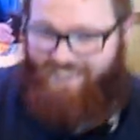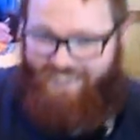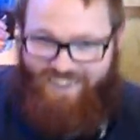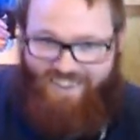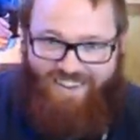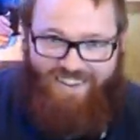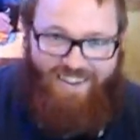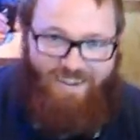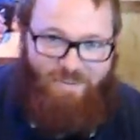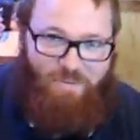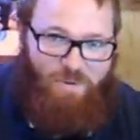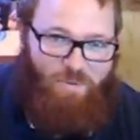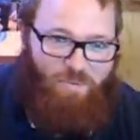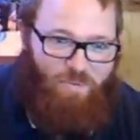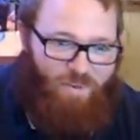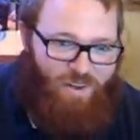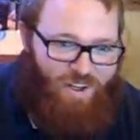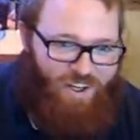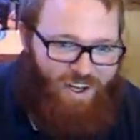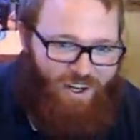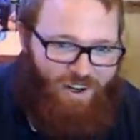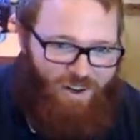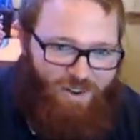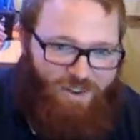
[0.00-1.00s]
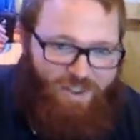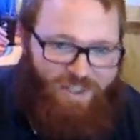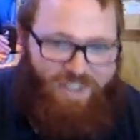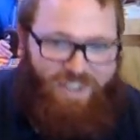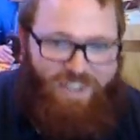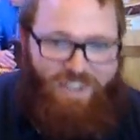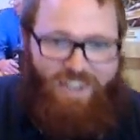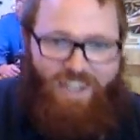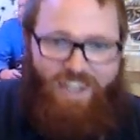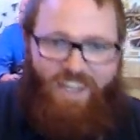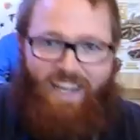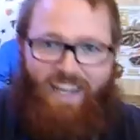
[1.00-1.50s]
We've got the cops you know, stable
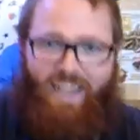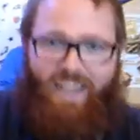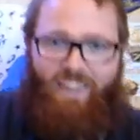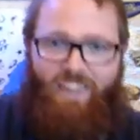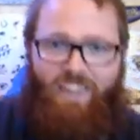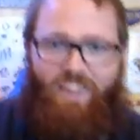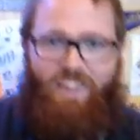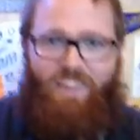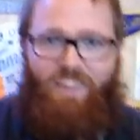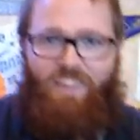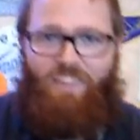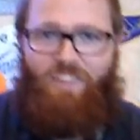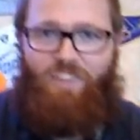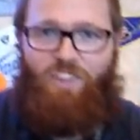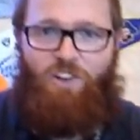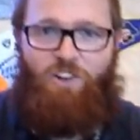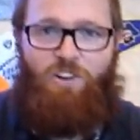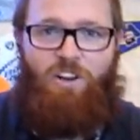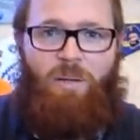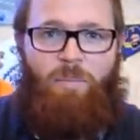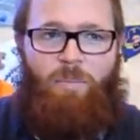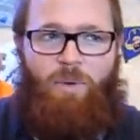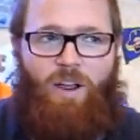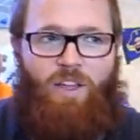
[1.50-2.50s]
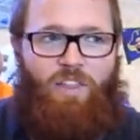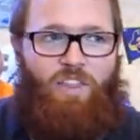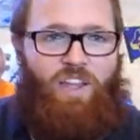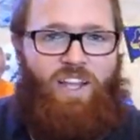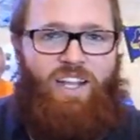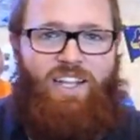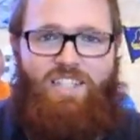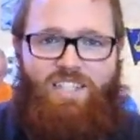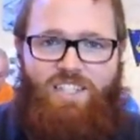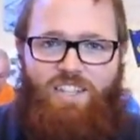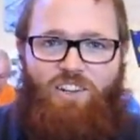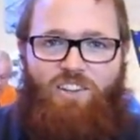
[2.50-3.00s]
back here. The Popo came to join us. I think us.
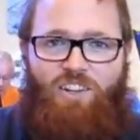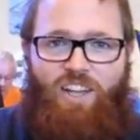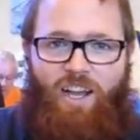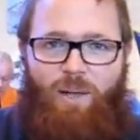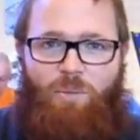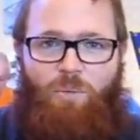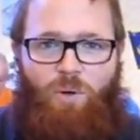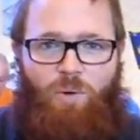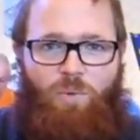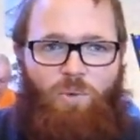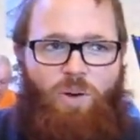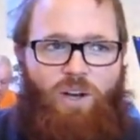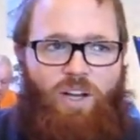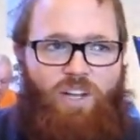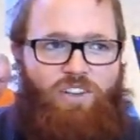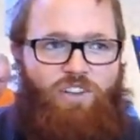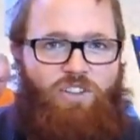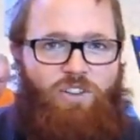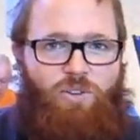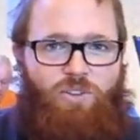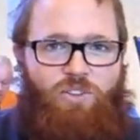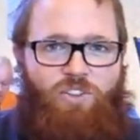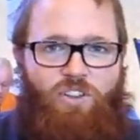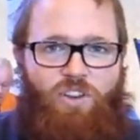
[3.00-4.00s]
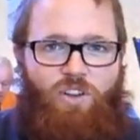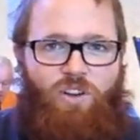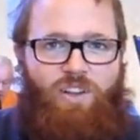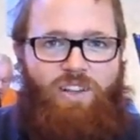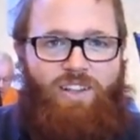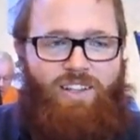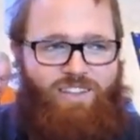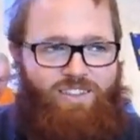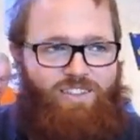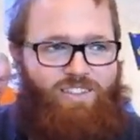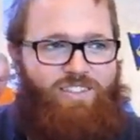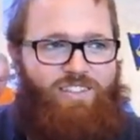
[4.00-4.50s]
it's still 911, too. Yes, so
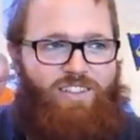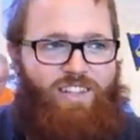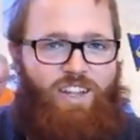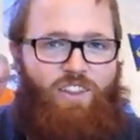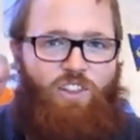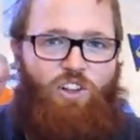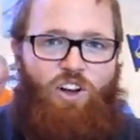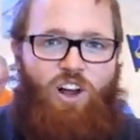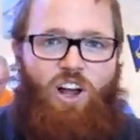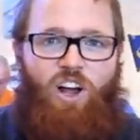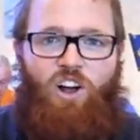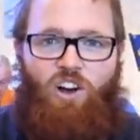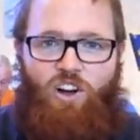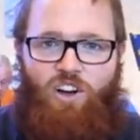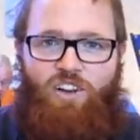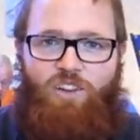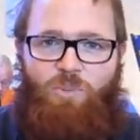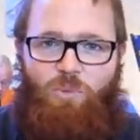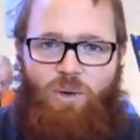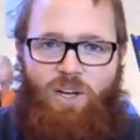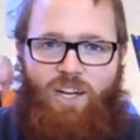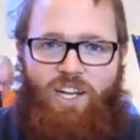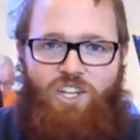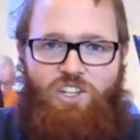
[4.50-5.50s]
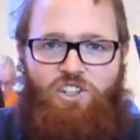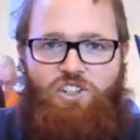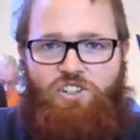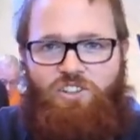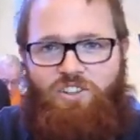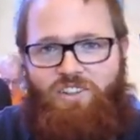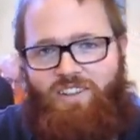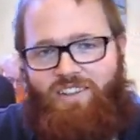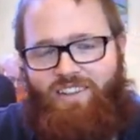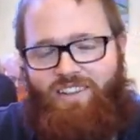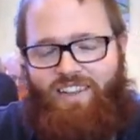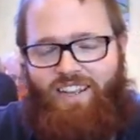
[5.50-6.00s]
it is. They're not hard to reach. I've
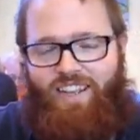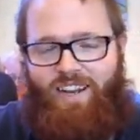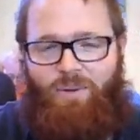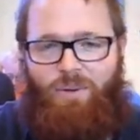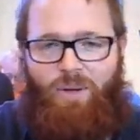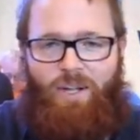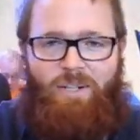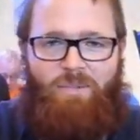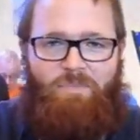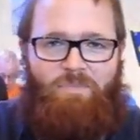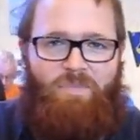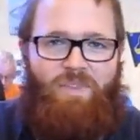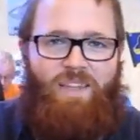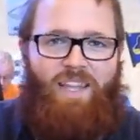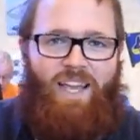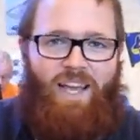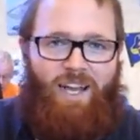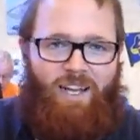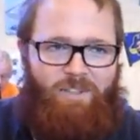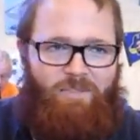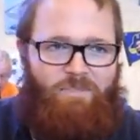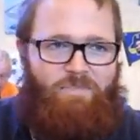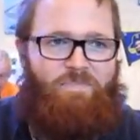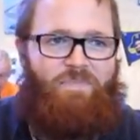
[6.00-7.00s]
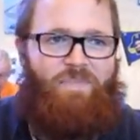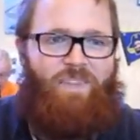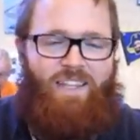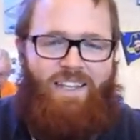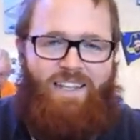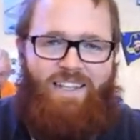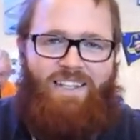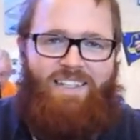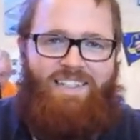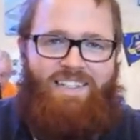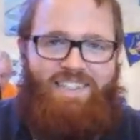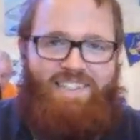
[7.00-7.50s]
got my phone with me. Yeah. All right.
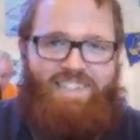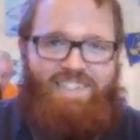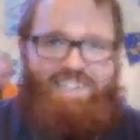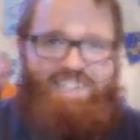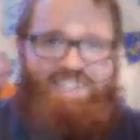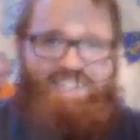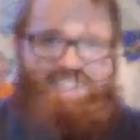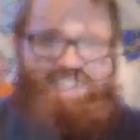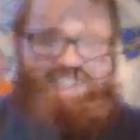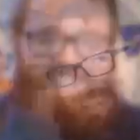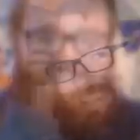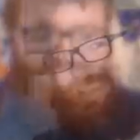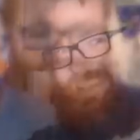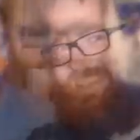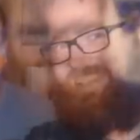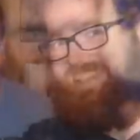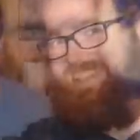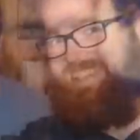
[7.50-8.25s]
Well, looking forward to it, man.